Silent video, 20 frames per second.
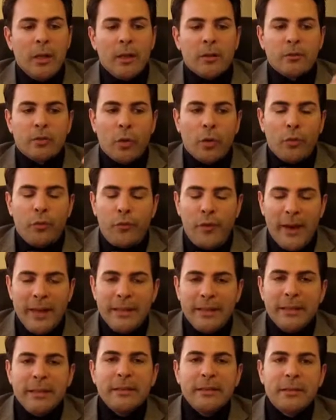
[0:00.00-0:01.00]
So
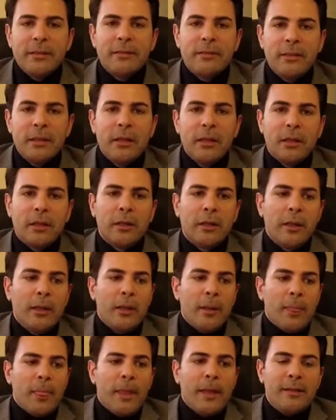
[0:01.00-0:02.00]
finding the deal
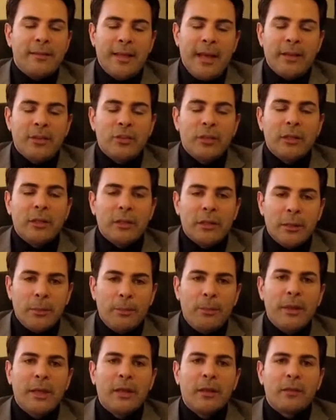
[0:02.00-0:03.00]
is actually the
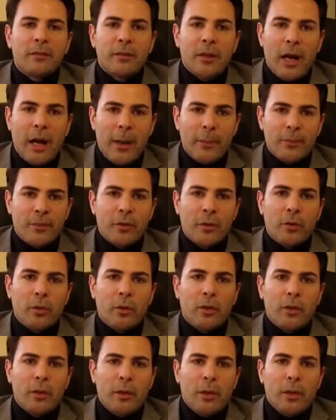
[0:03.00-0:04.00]
biggest
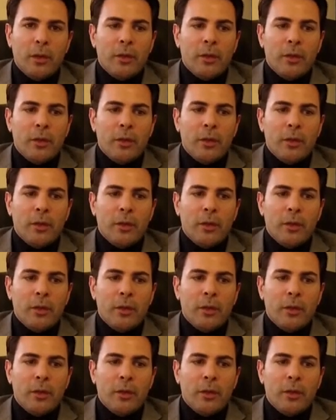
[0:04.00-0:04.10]
obstacle.